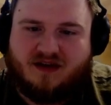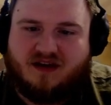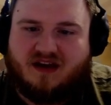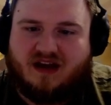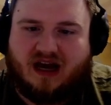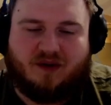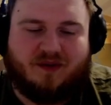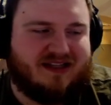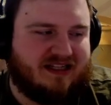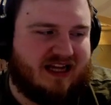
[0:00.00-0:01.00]
I'm gonna wait
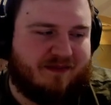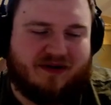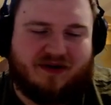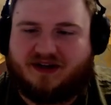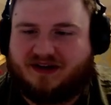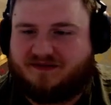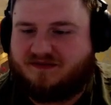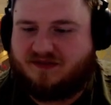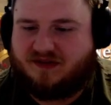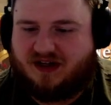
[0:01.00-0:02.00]
till they tap out here.
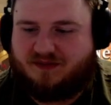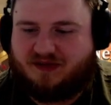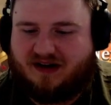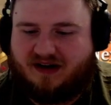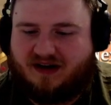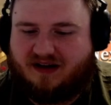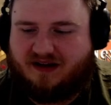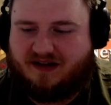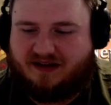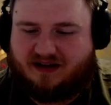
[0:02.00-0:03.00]
Try
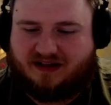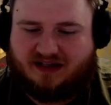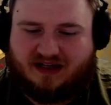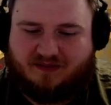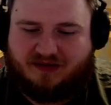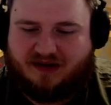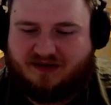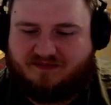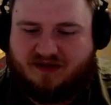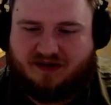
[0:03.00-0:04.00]
to collect a company
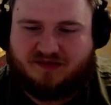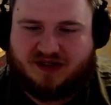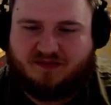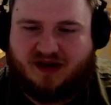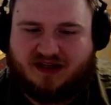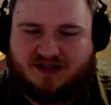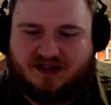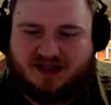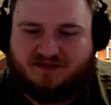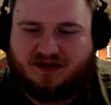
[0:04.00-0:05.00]
in response to
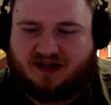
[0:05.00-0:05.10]
something